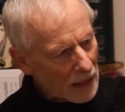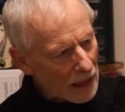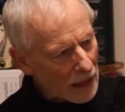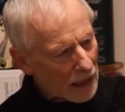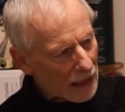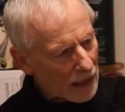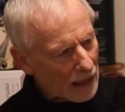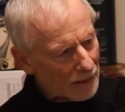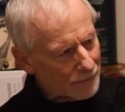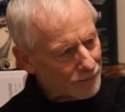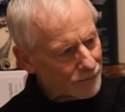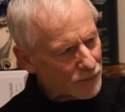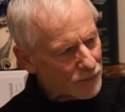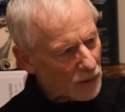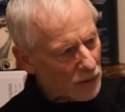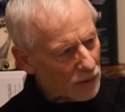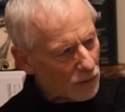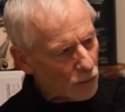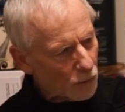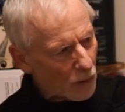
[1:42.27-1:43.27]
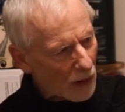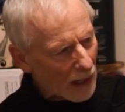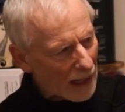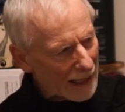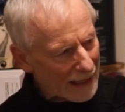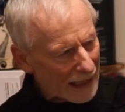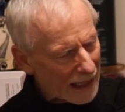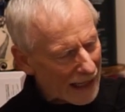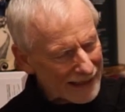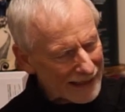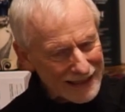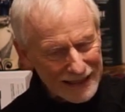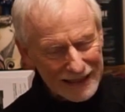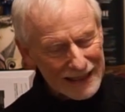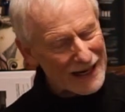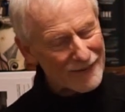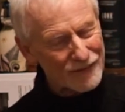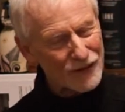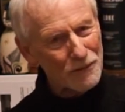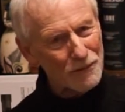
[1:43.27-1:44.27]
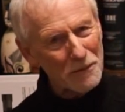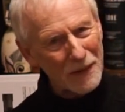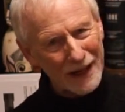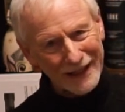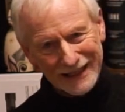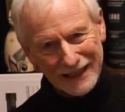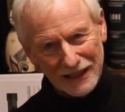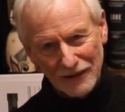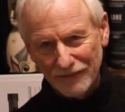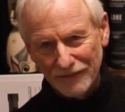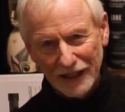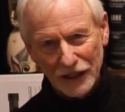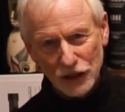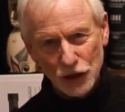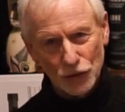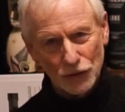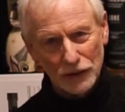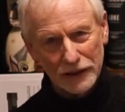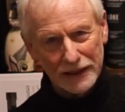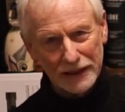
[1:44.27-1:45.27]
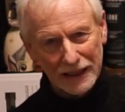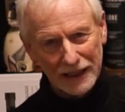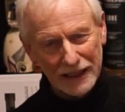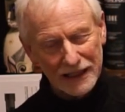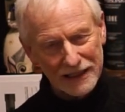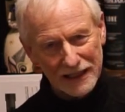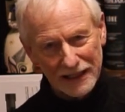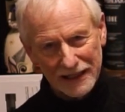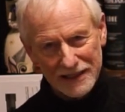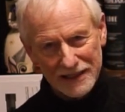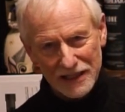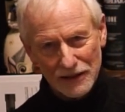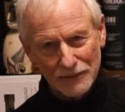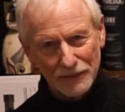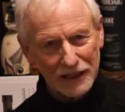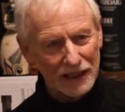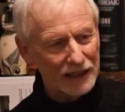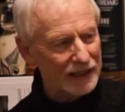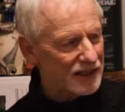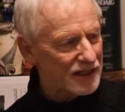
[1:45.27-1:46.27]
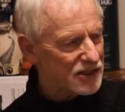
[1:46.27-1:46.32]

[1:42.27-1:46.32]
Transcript: I didn't have the money to venture into 18s in the beginning,